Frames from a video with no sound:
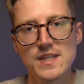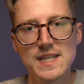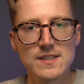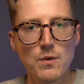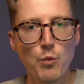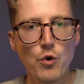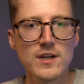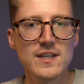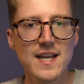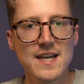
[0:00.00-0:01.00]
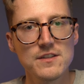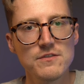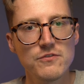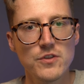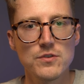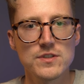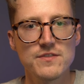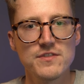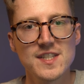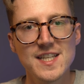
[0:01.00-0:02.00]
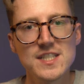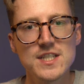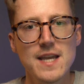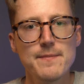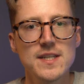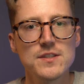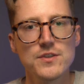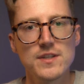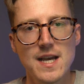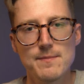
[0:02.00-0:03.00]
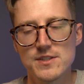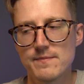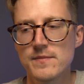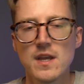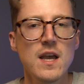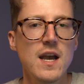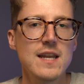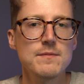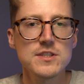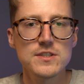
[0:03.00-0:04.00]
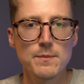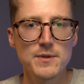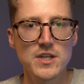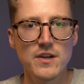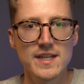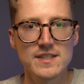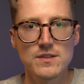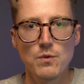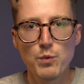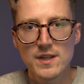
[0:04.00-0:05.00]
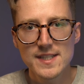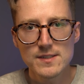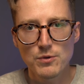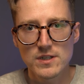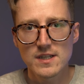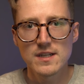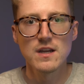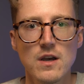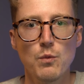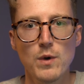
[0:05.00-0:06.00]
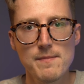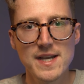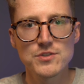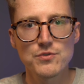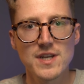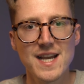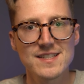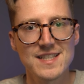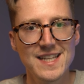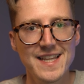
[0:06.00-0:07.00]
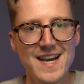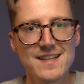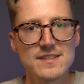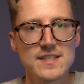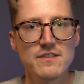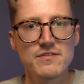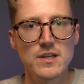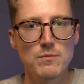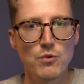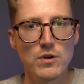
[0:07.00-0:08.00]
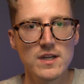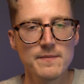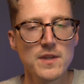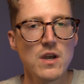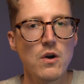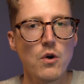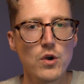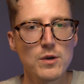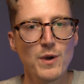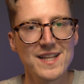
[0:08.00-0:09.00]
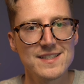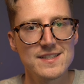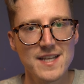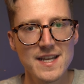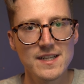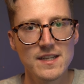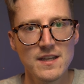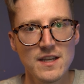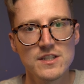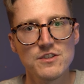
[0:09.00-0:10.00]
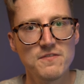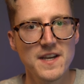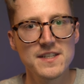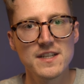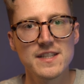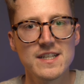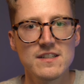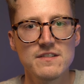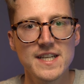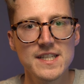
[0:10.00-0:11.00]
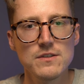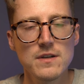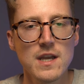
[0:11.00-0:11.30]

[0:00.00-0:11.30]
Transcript: these water landing floats for the DJI Mini 2 on Amazon, and I'm just super curious, will these work? Will my drone actually land safely on water, or will it sink? You'll find out later in the video,